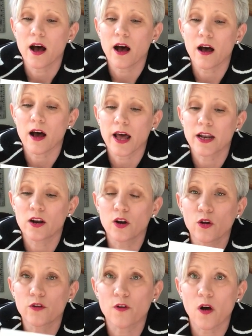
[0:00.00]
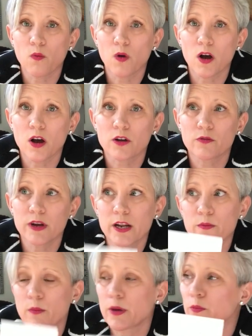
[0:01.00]
and a lot of our work,
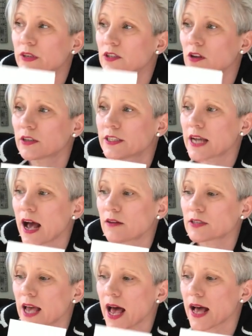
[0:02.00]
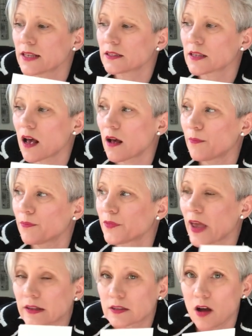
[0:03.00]
really, when we started out as
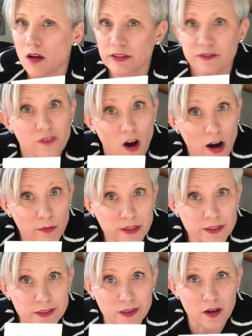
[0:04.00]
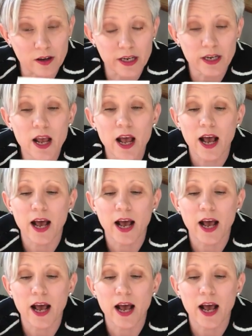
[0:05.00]
textiles environment design,